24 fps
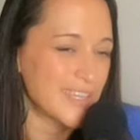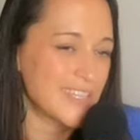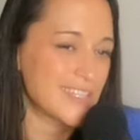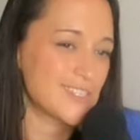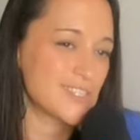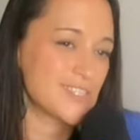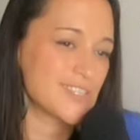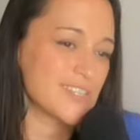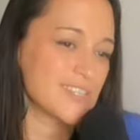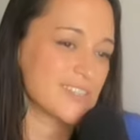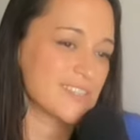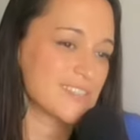It's
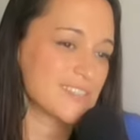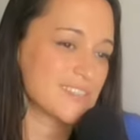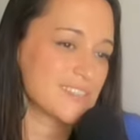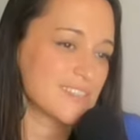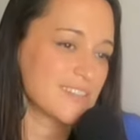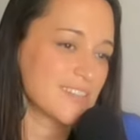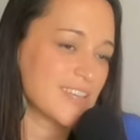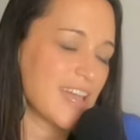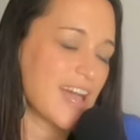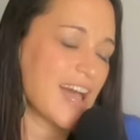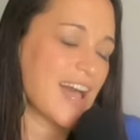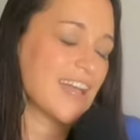just
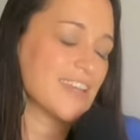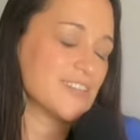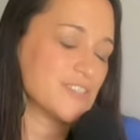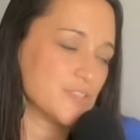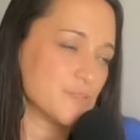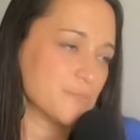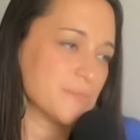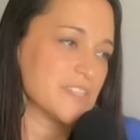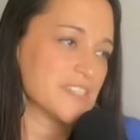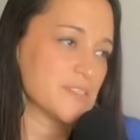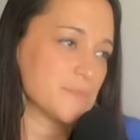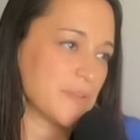I
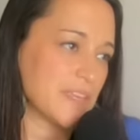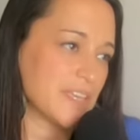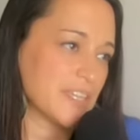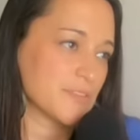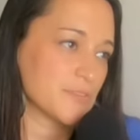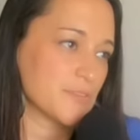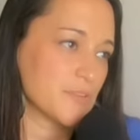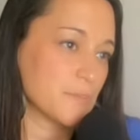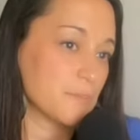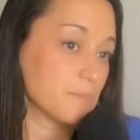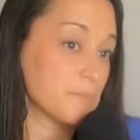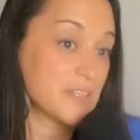do miss being in the
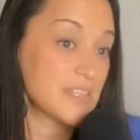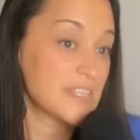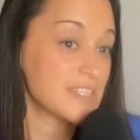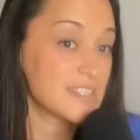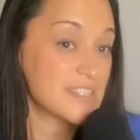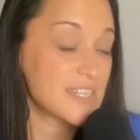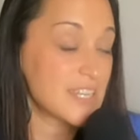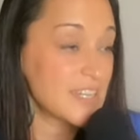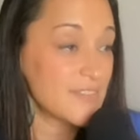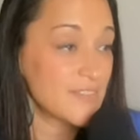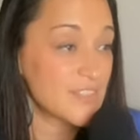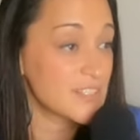room, but it's
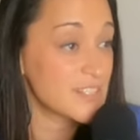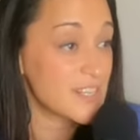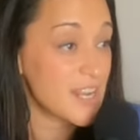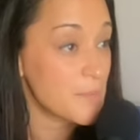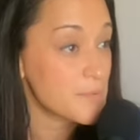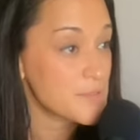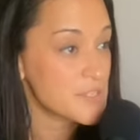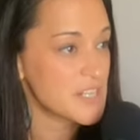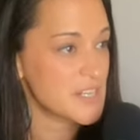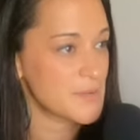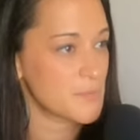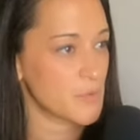not even an
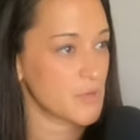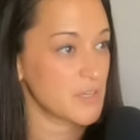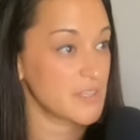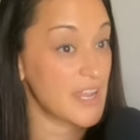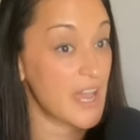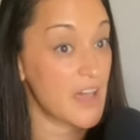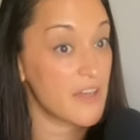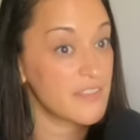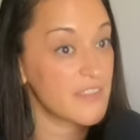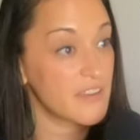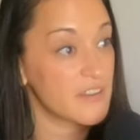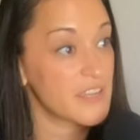option anymore.
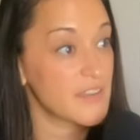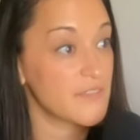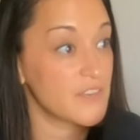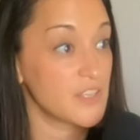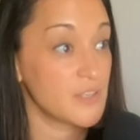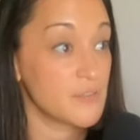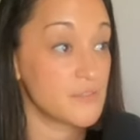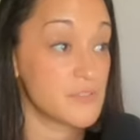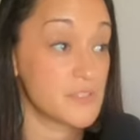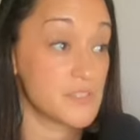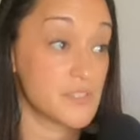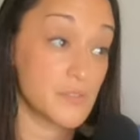Now they're giving
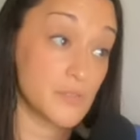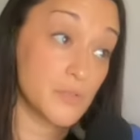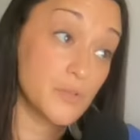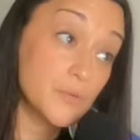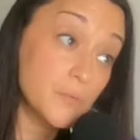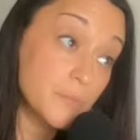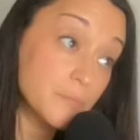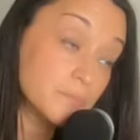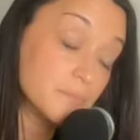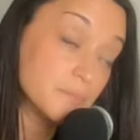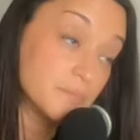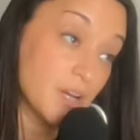you
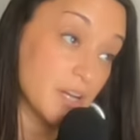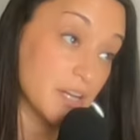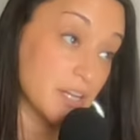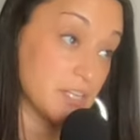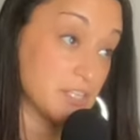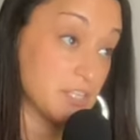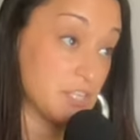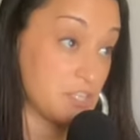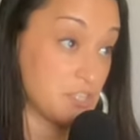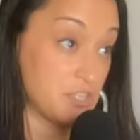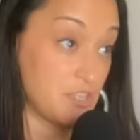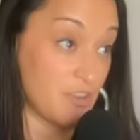Zoom
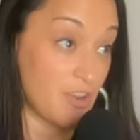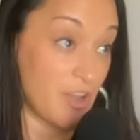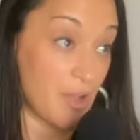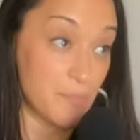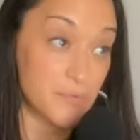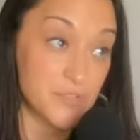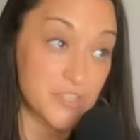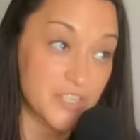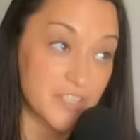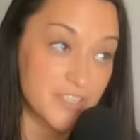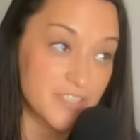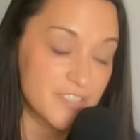audition
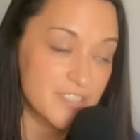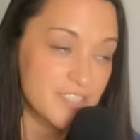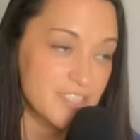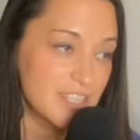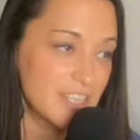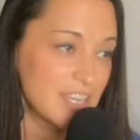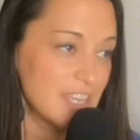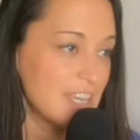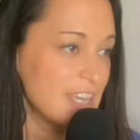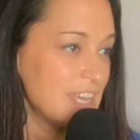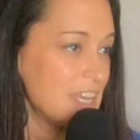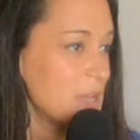options,
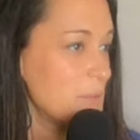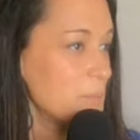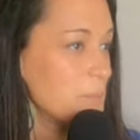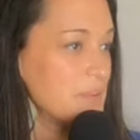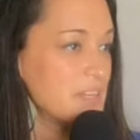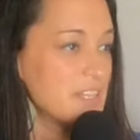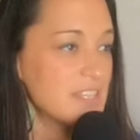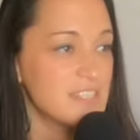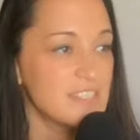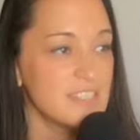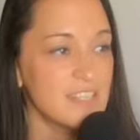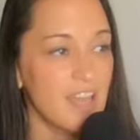but
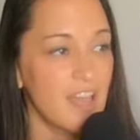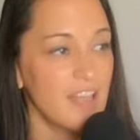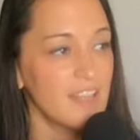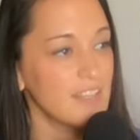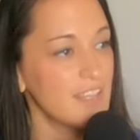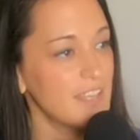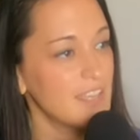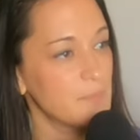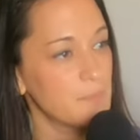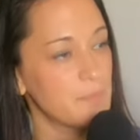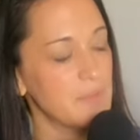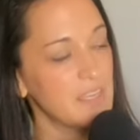it's not
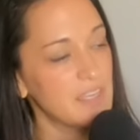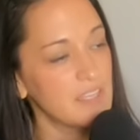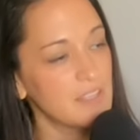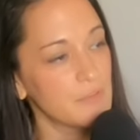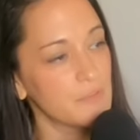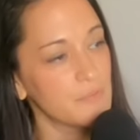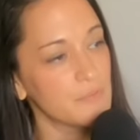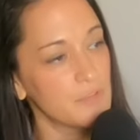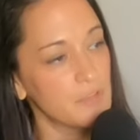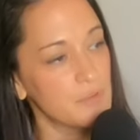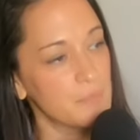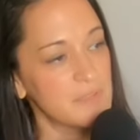like being in the
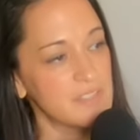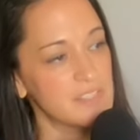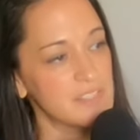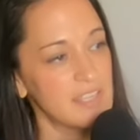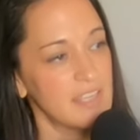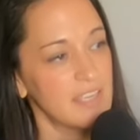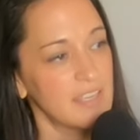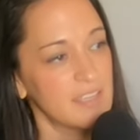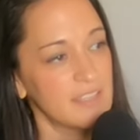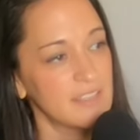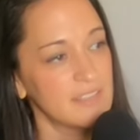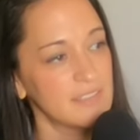room is
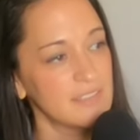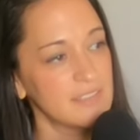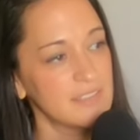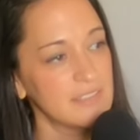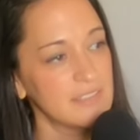like